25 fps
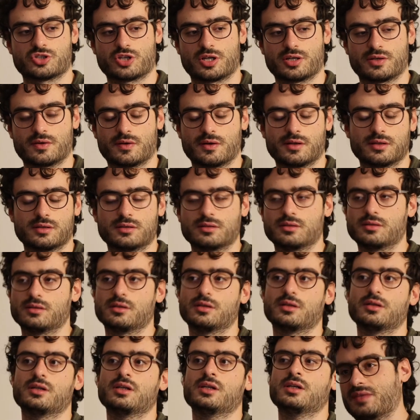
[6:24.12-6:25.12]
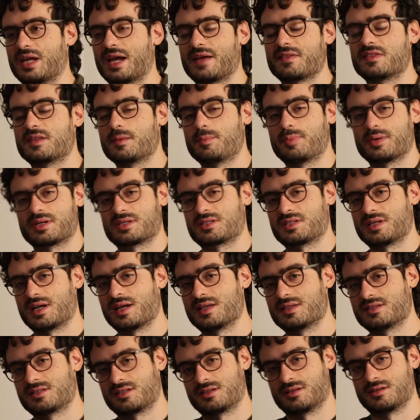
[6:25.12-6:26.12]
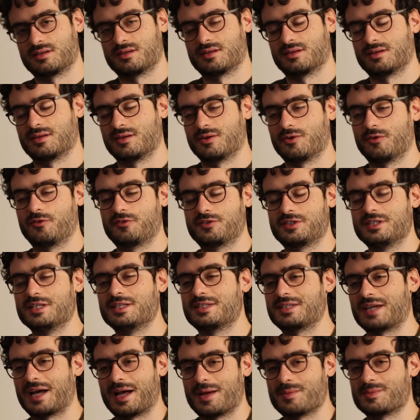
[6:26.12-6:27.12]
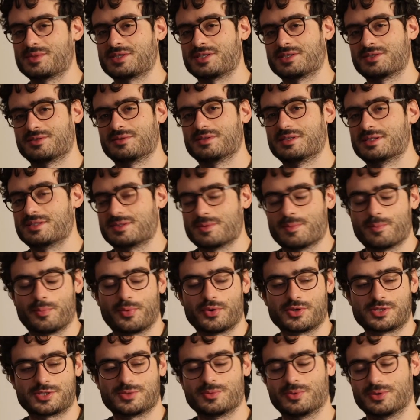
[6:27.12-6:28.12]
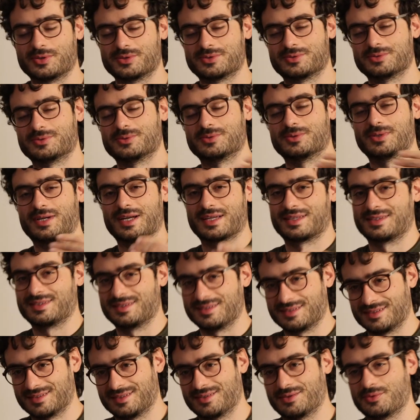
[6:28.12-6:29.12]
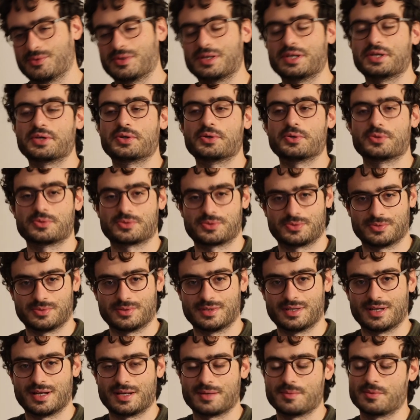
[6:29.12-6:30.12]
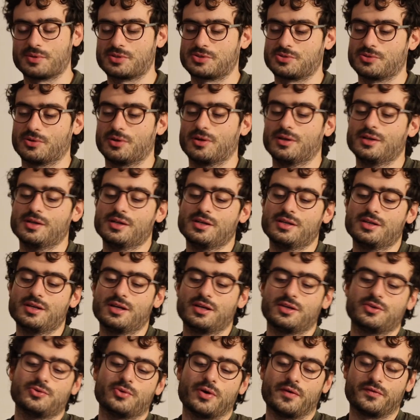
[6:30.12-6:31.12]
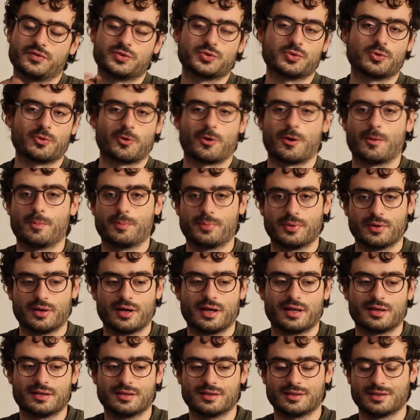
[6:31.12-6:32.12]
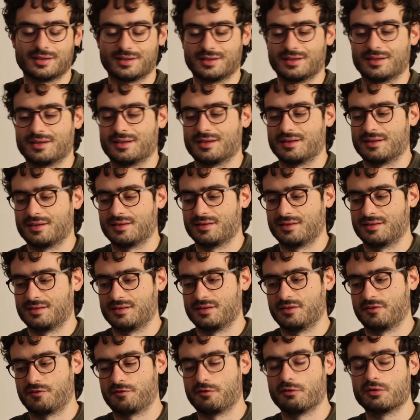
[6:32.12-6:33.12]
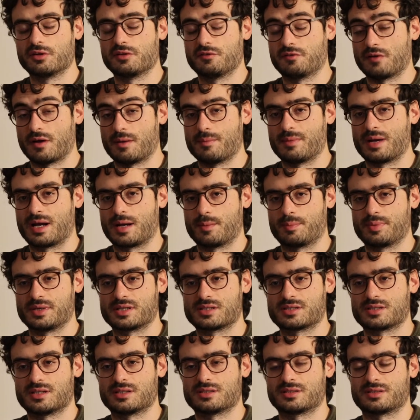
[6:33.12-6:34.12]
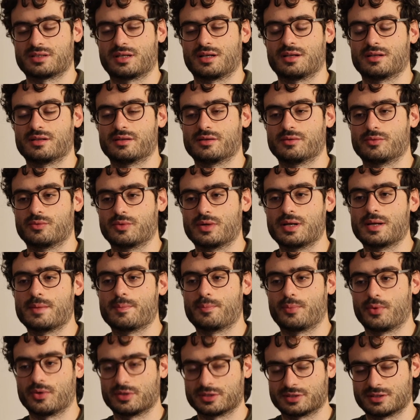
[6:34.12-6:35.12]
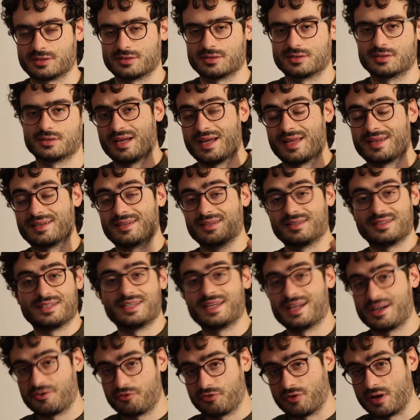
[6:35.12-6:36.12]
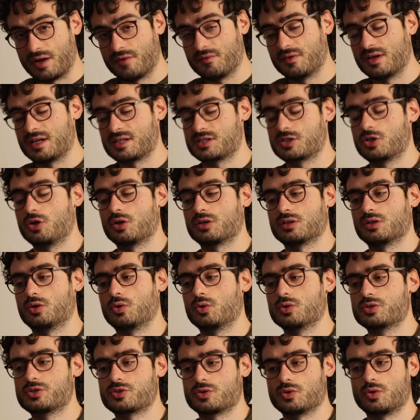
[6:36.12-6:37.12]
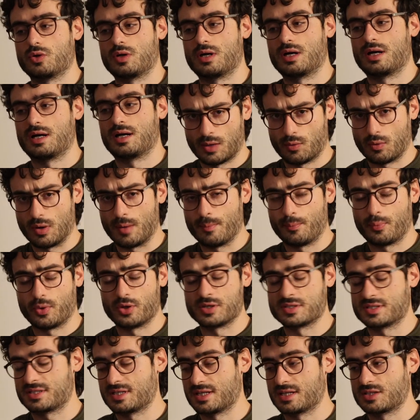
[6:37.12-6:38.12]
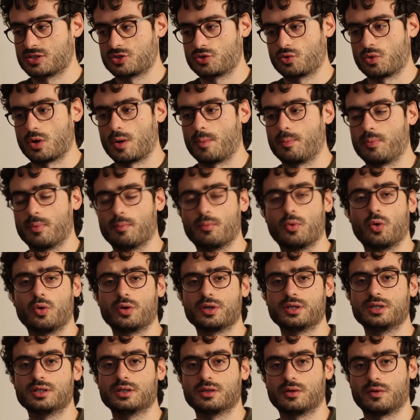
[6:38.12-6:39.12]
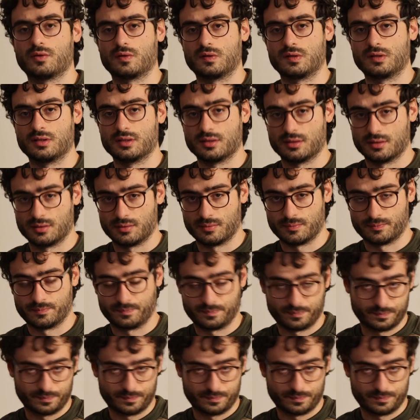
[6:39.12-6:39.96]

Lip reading: in general. 90% of the times it's impossible to get really close to the animal, so you have to crop, and the 45 megapixels are really important. And the R5 has got also a 1.6 crop mode on the